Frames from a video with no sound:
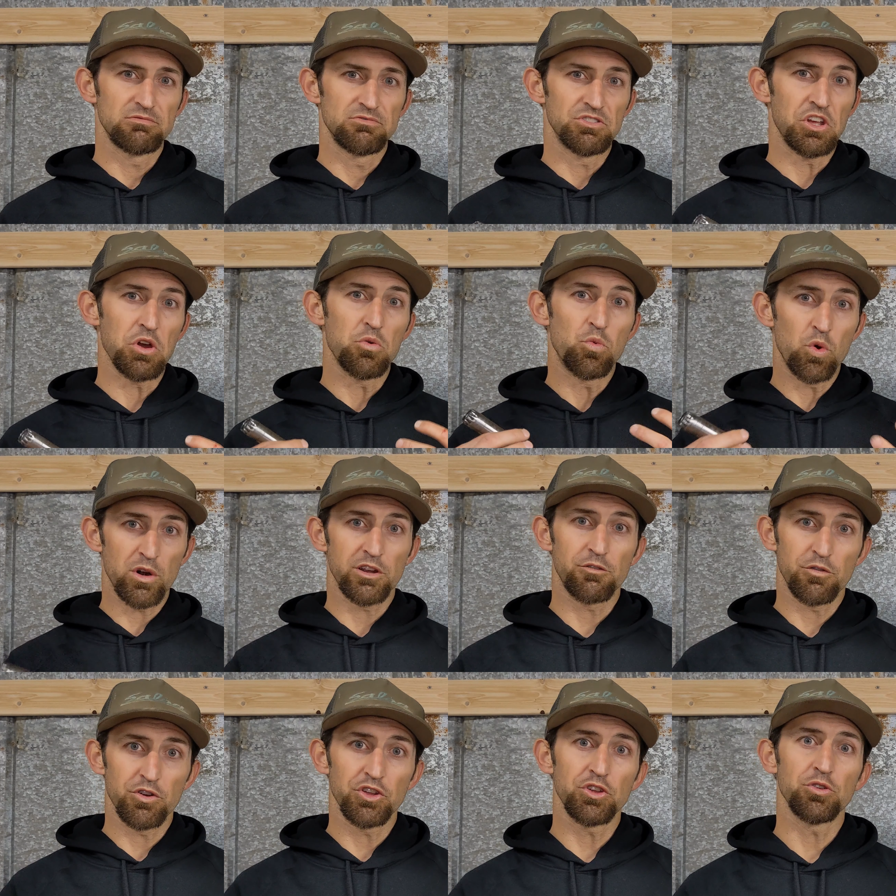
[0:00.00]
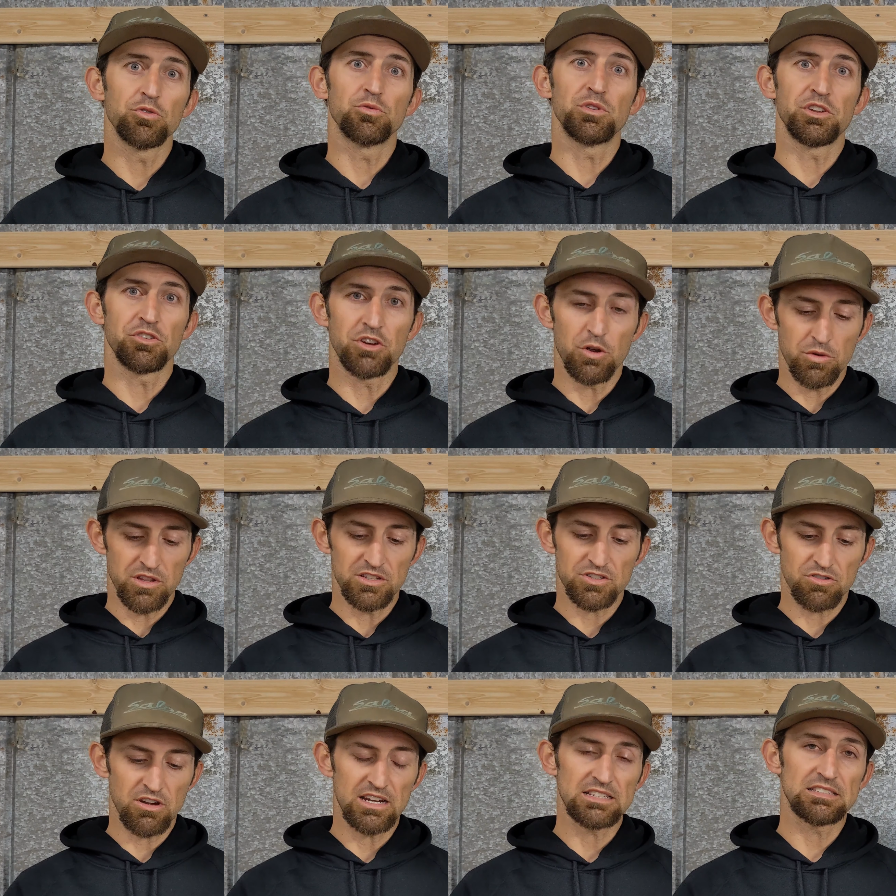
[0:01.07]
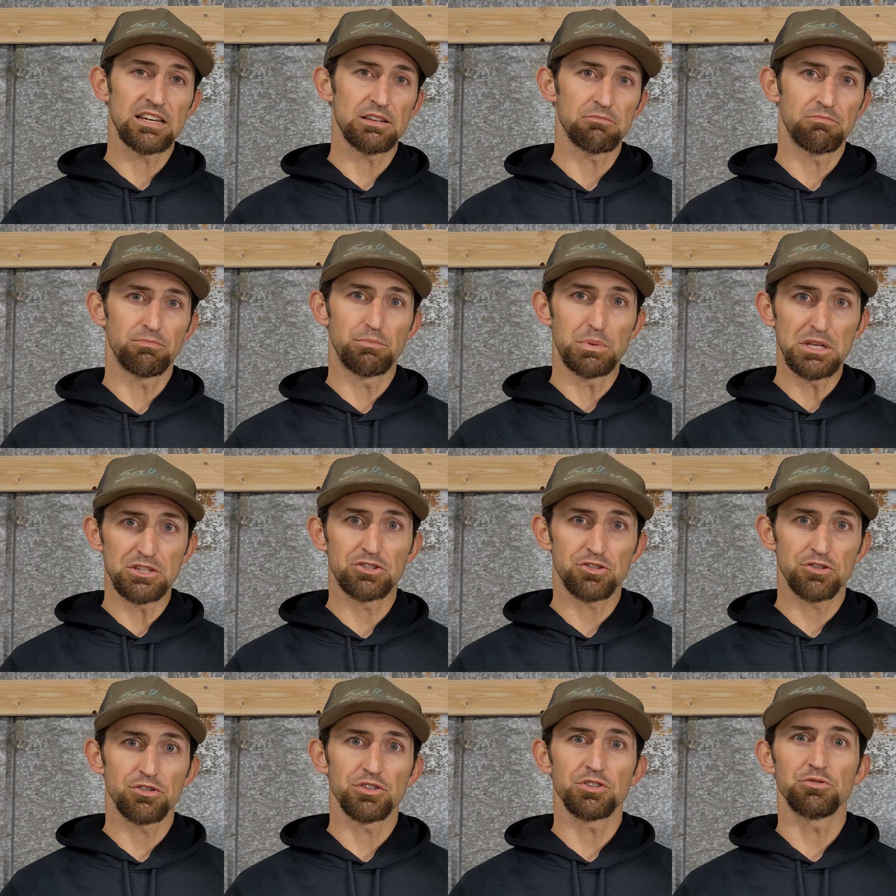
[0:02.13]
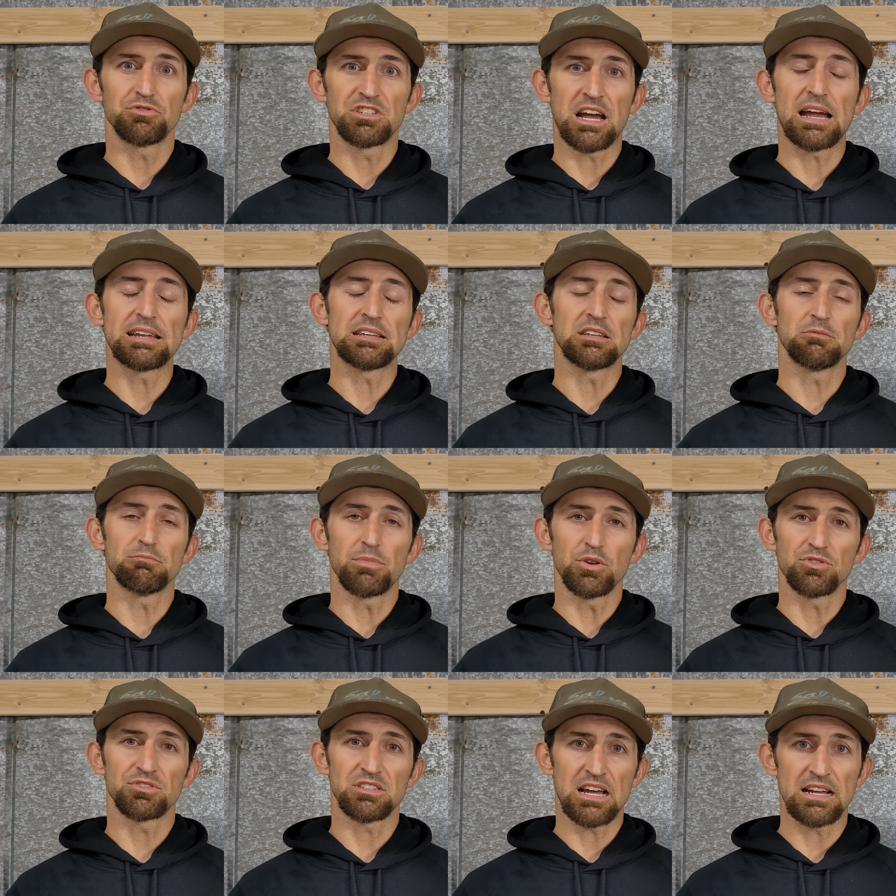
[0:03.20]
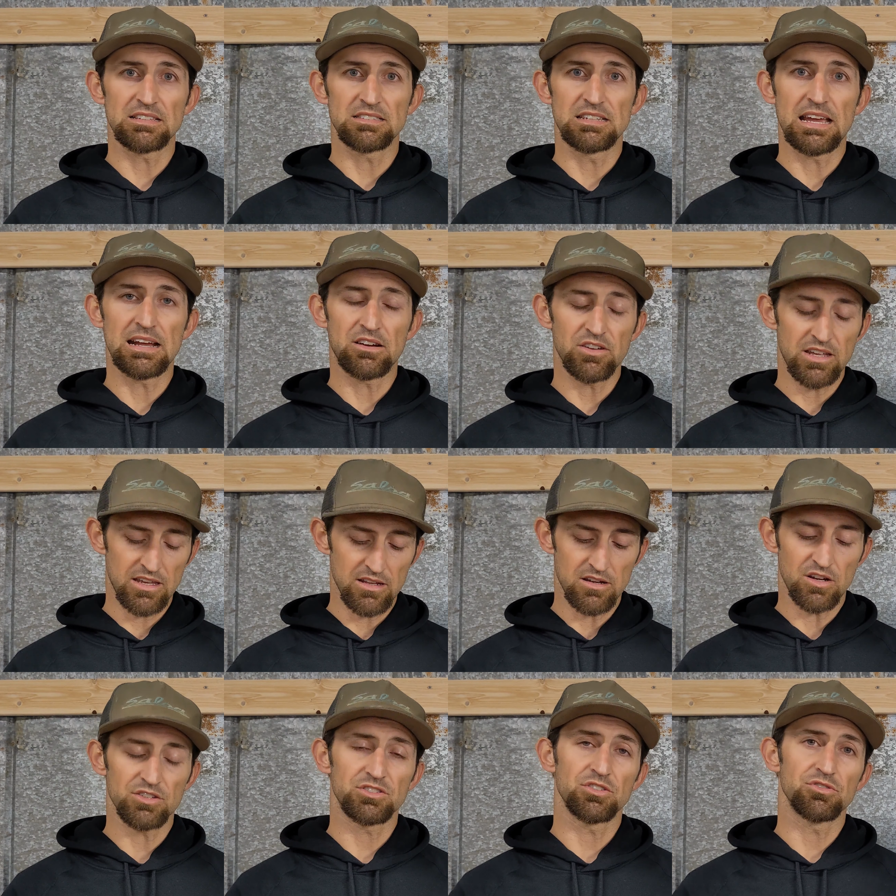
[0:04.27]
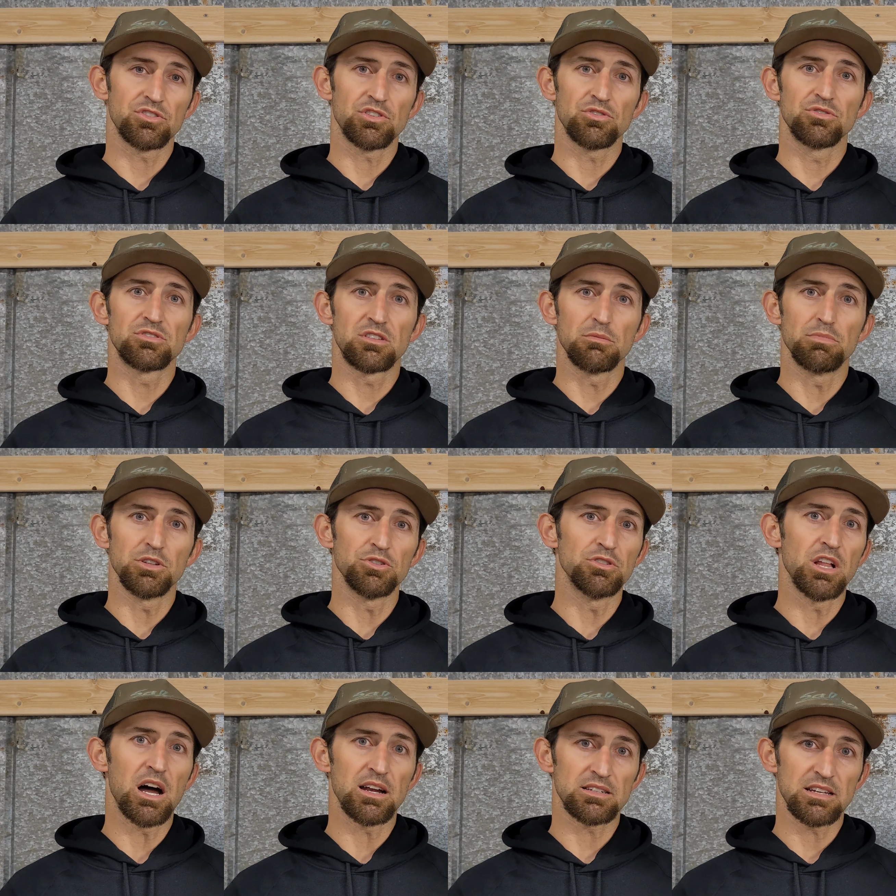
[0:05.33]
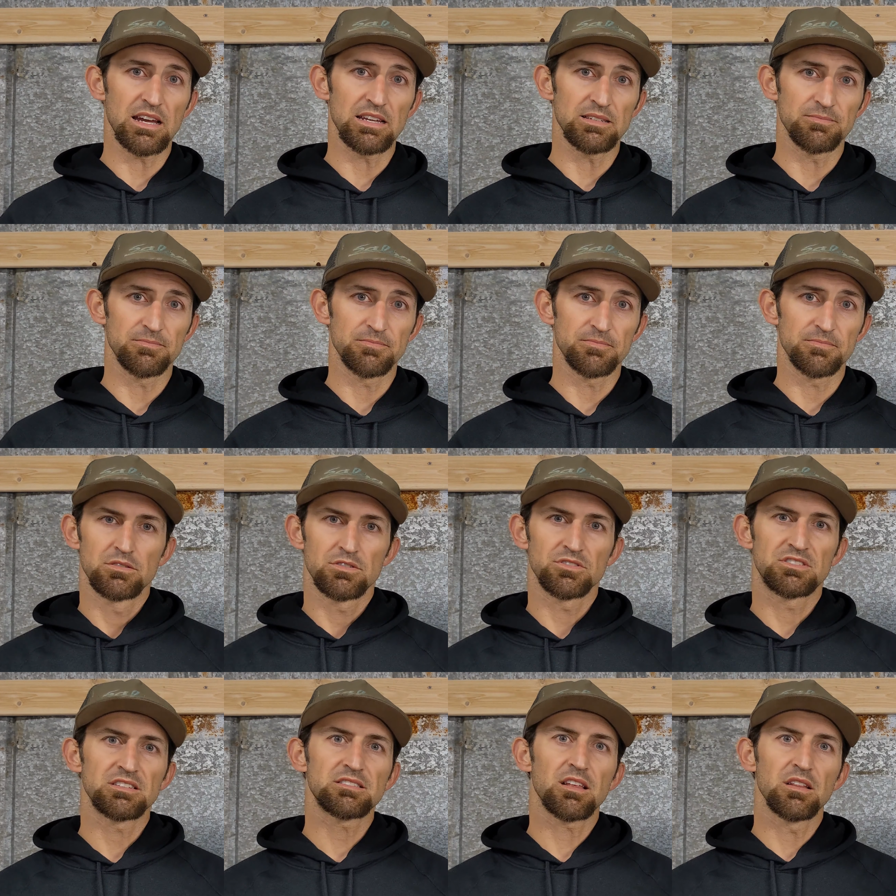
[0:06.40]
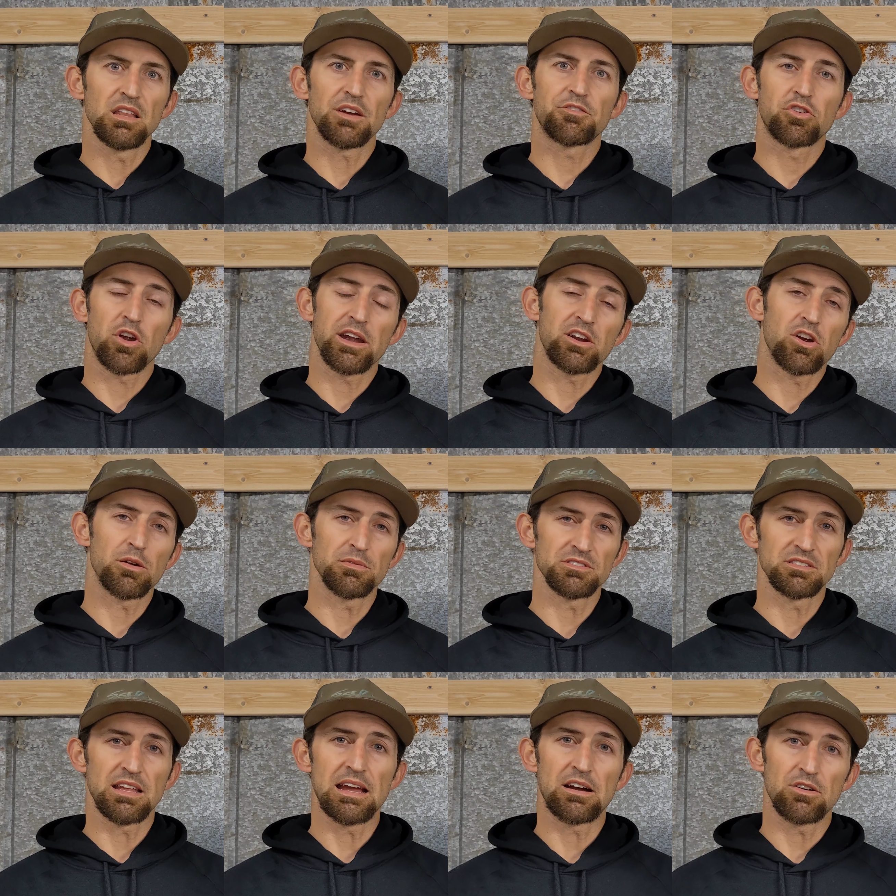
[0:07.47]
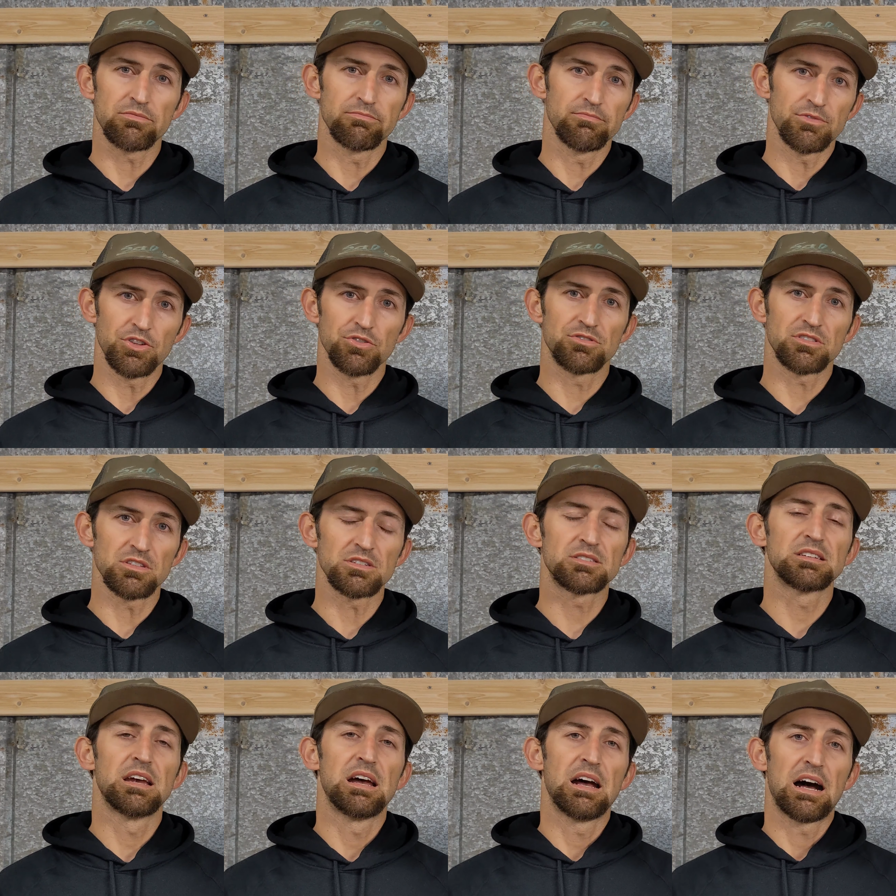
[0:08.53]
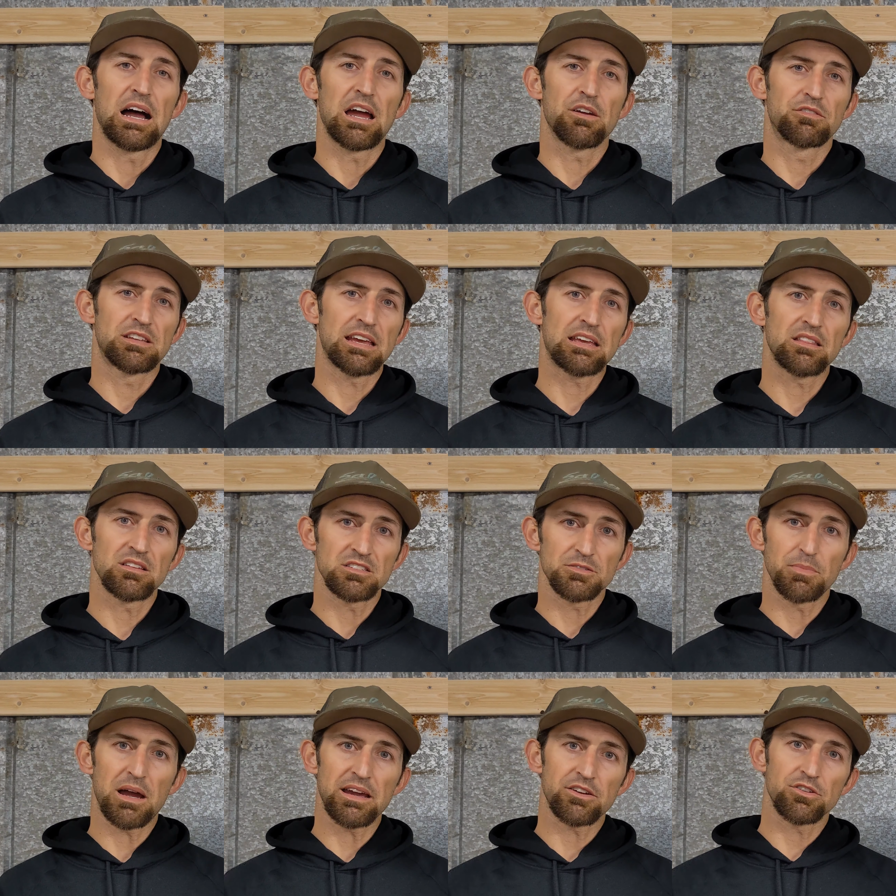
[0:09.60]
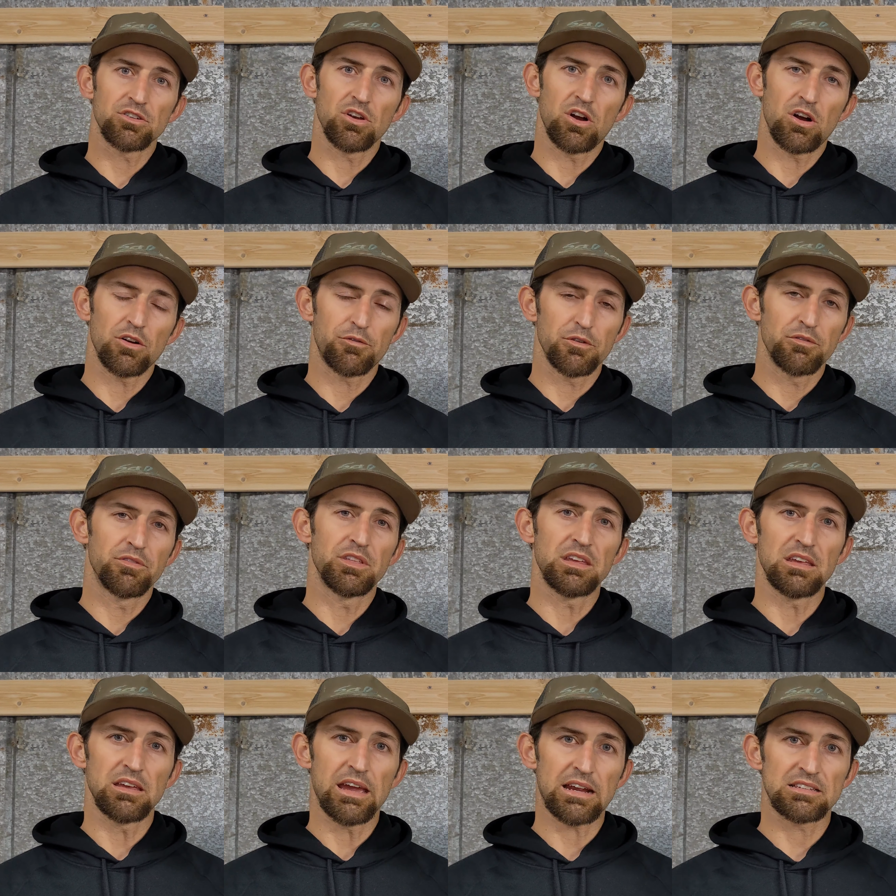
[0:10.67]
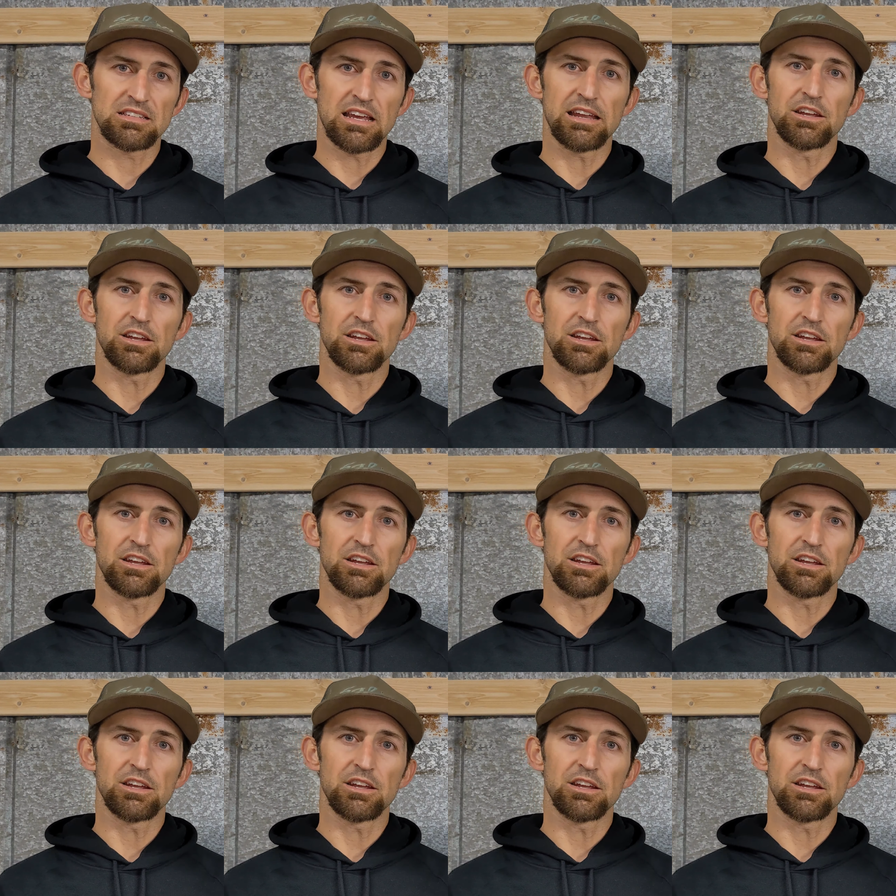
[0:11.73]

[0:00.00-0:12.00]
warning for you when you go with this crankset. Be sure you tighten both sides down and also use the blue Loctite. So since the left crank arm is now useless, I've taken the spider off of the Xcadey